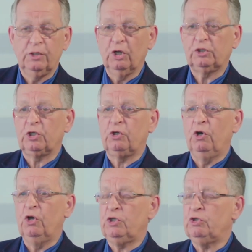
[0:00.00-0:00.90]
Not to
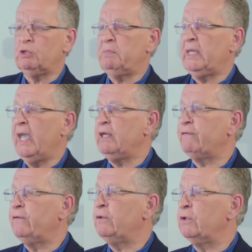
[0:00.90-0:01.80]
cause you to be
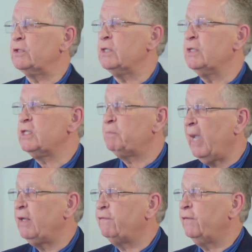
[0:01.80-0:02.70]
hateful or
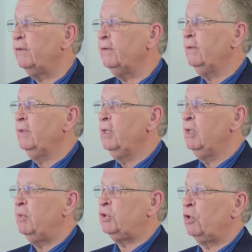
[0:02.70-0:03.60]
spiteful,
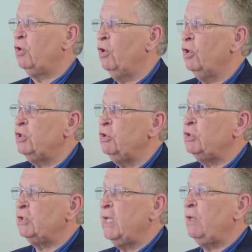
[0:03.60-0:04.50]
but to cause you
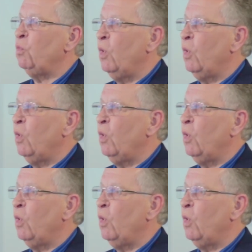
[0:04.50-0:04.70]
to take